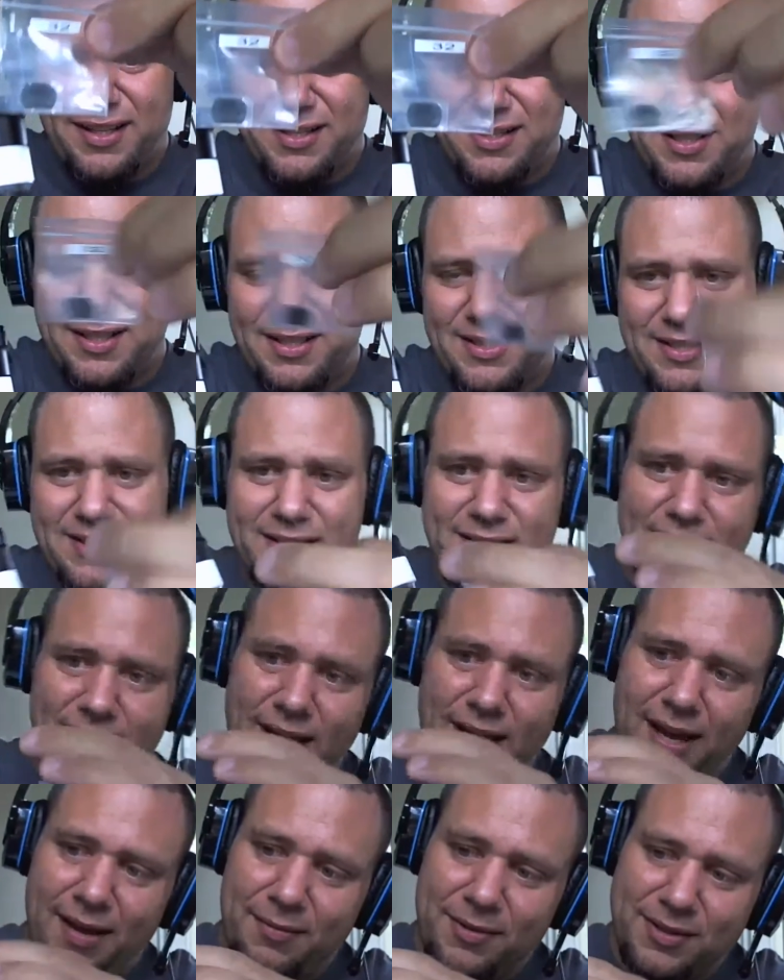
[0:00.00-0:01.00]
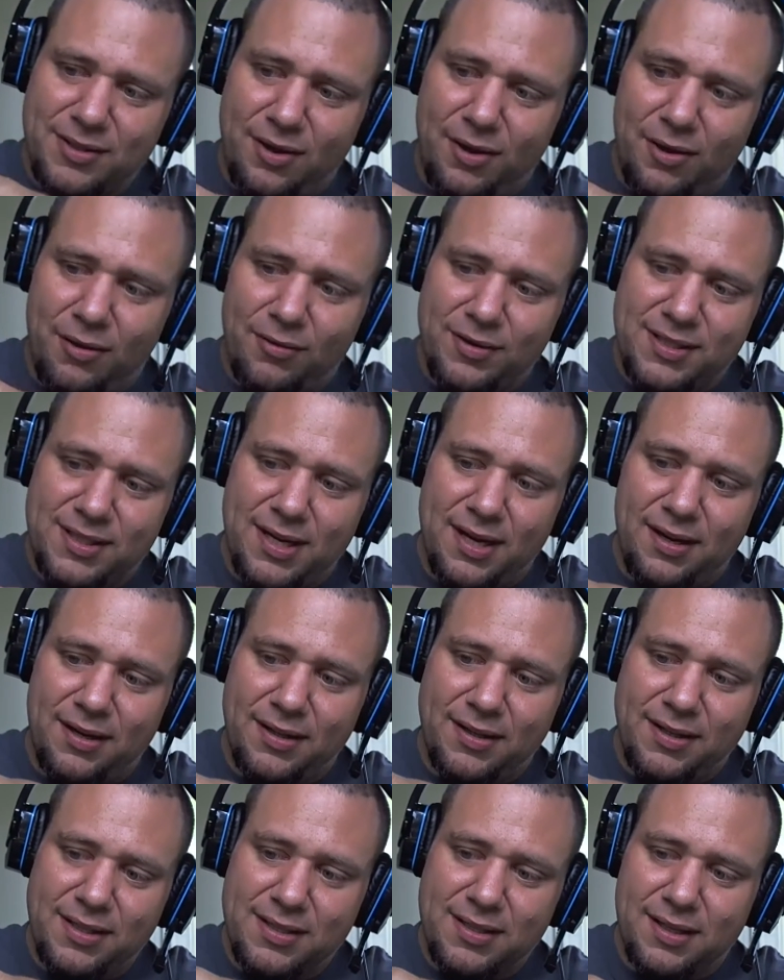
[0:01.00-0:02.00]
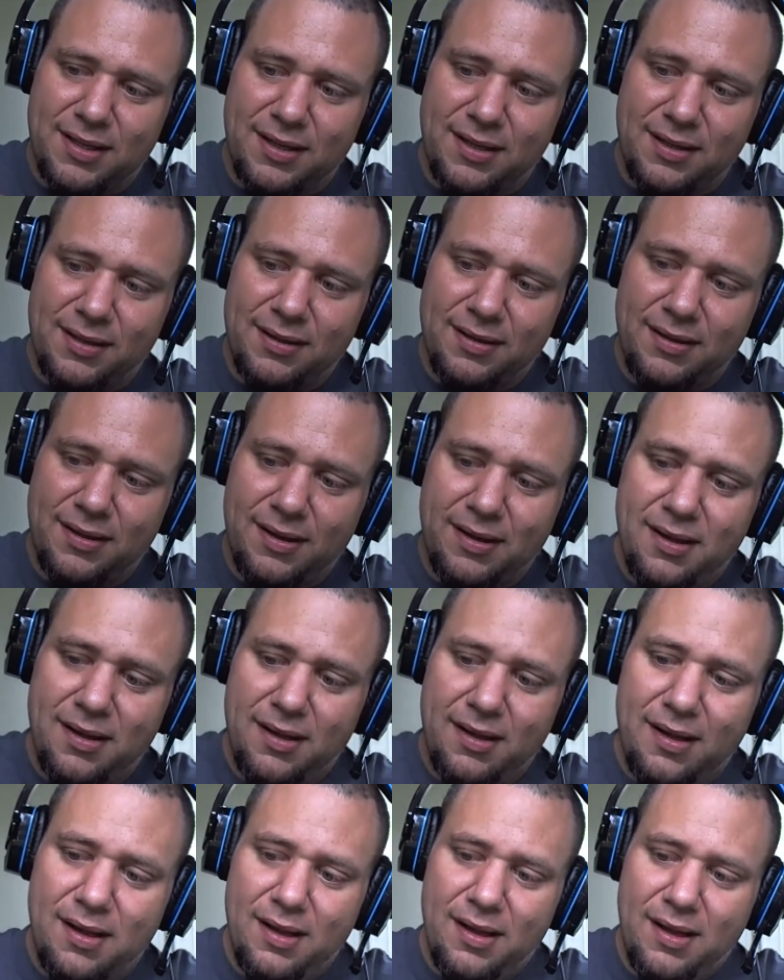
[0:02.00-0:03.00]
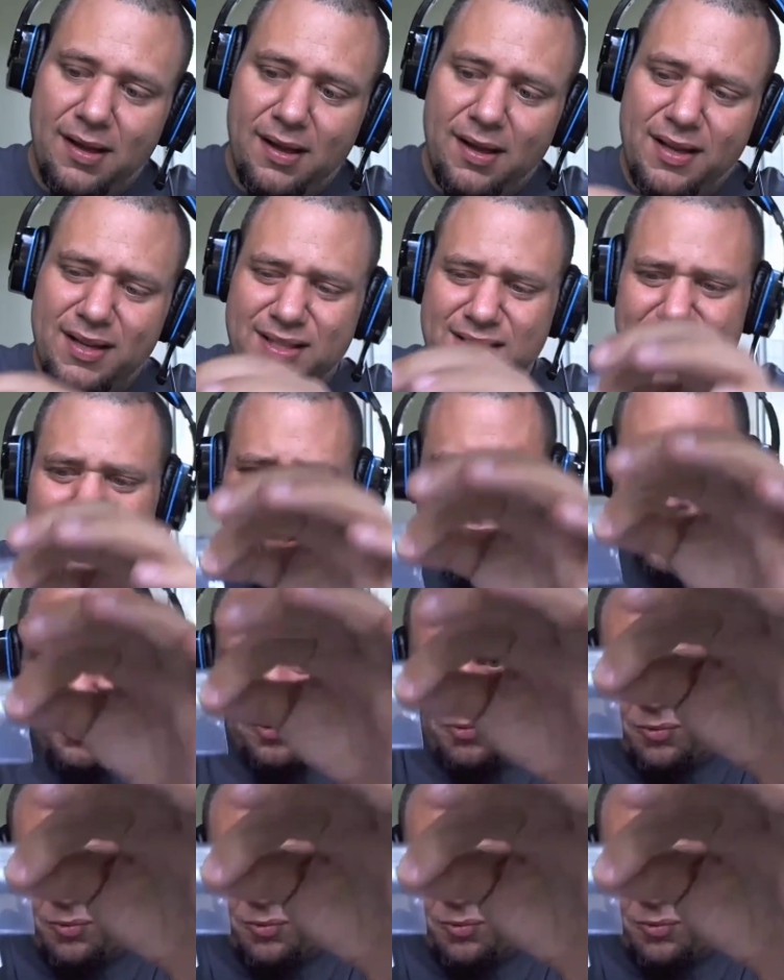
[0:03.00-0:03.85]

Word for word: it's such the camera's always down on this thing. Such a